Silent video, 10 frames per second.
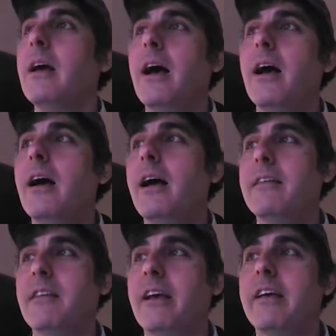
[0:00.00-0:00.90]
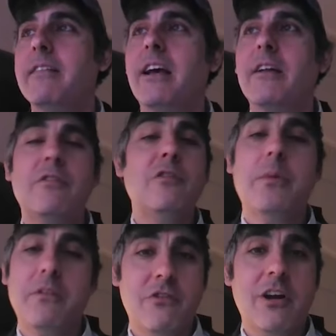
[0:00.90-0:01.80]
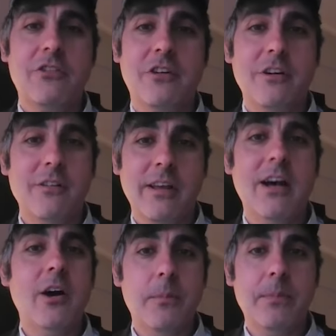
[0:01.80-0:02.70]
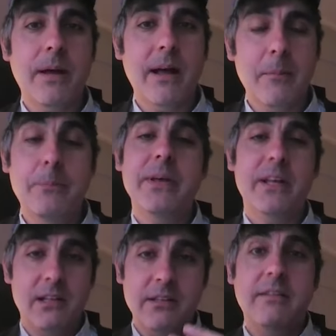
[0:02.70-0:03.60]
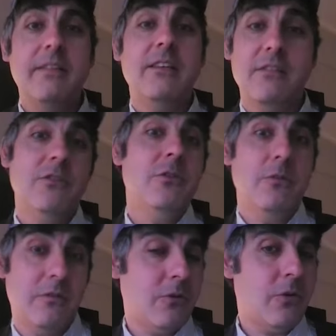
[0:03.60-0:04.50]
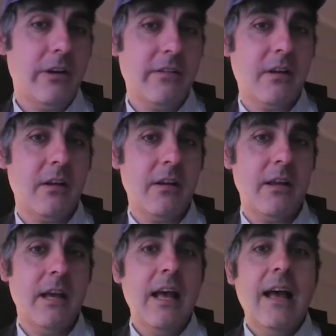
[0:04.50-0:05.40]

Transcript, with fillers: uh, as, a, as a kind of superstructure to help uh, build these new stories on.